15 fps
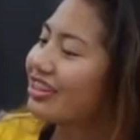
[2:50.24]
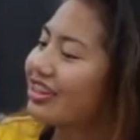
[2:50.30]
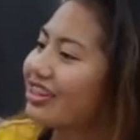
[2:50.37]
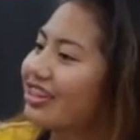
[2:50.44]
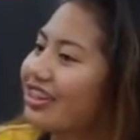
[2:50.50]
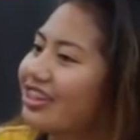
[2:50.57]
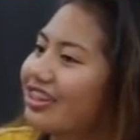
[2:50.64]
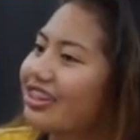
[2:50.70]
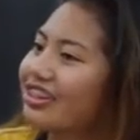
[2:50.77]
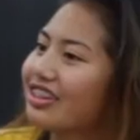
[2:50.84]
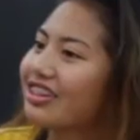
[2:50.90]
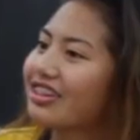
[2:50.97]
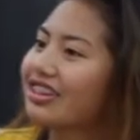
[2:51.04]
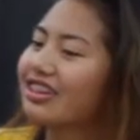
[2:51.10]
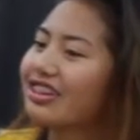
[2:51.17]

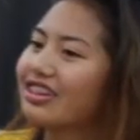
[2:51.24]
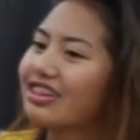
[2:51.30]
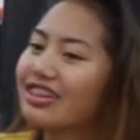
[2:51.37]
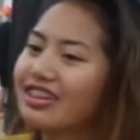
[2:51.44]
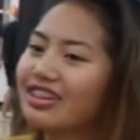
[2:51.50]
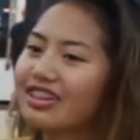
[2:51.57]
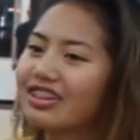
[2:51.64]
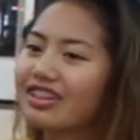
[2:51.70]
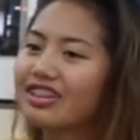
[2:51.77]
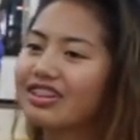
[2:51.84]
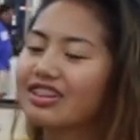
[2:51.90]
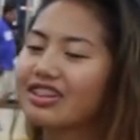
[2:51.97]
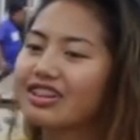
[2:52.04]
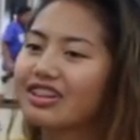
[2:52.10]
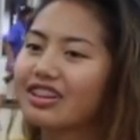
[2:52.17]

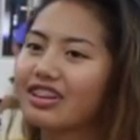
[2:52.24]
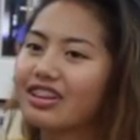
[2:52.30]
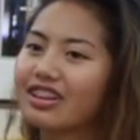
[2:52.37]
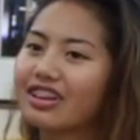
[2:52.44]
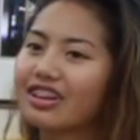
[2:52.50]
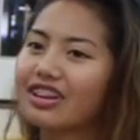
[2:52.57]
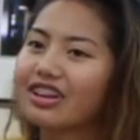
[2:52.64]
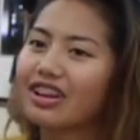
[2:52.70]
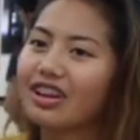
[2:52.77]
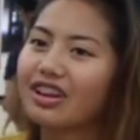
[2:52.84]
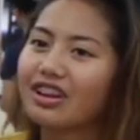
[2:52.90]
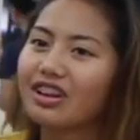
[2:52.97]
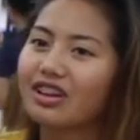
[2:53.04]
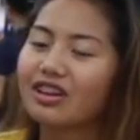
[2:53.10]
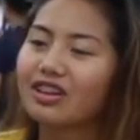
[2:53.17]

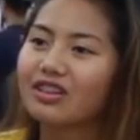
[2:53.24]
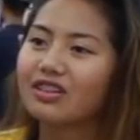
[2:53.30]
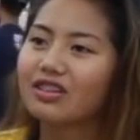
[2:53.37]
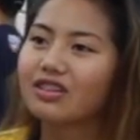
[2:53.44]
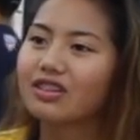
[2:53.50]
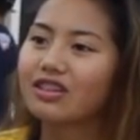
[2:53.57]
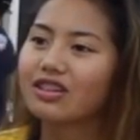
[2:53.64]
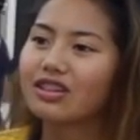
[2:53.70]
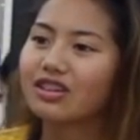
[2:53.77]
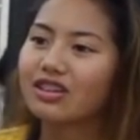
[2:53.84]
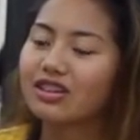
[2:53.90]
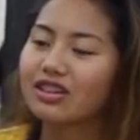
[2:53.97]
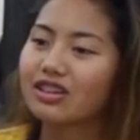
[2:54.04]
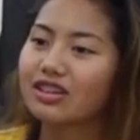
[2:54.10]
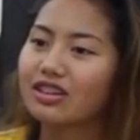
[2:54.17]

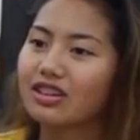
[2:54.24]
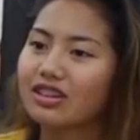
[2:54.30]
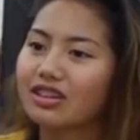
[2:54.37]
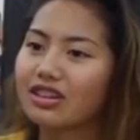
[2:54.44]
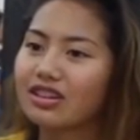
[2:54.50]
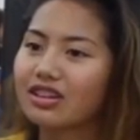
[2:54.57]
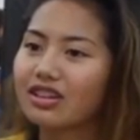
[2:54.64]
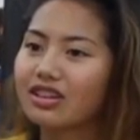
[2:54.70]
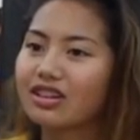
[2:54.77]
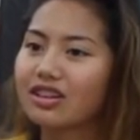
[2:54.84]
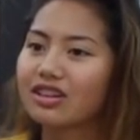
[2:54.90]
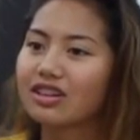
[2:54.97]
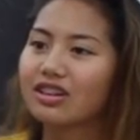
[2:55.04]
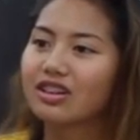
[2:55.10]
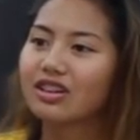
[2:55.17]

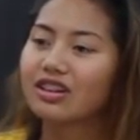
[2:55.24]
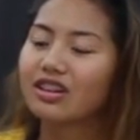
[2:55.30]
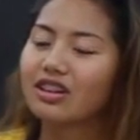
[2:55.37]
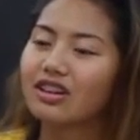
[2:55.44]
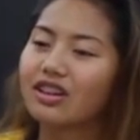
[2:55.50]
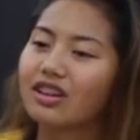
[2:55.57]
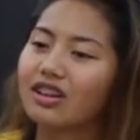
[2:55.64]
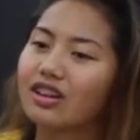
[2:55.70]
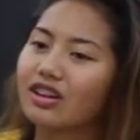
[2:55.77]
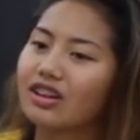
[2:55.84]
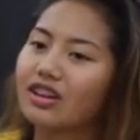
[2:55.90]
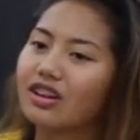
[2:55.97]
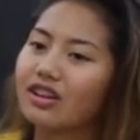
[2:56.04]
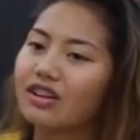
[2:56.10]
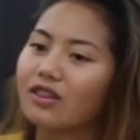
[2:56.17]
(silent)